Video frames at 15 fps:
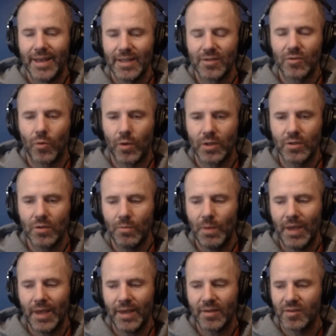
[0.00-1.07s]
is going to
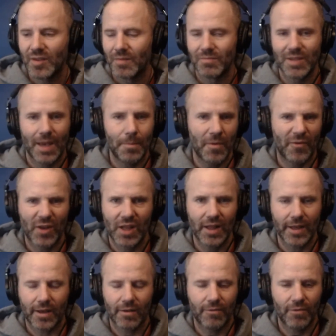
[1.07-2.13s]
be some type of
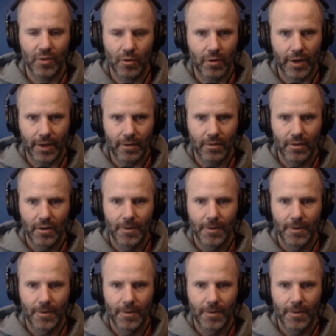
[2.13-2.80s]
click flooring,